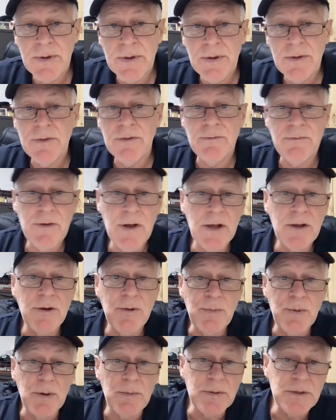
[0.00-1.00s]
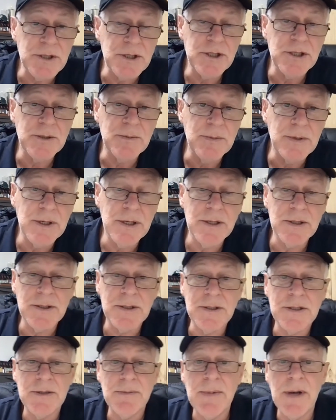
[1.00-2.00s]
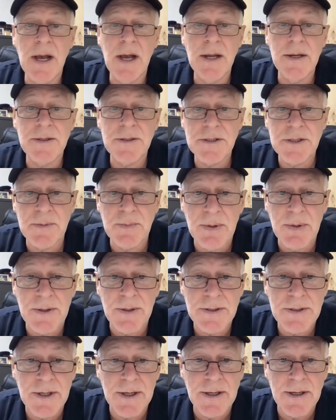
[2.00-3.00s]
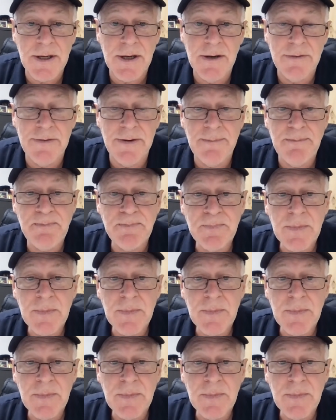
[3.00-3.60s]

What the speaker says: The value proposition means that demand and supply take over,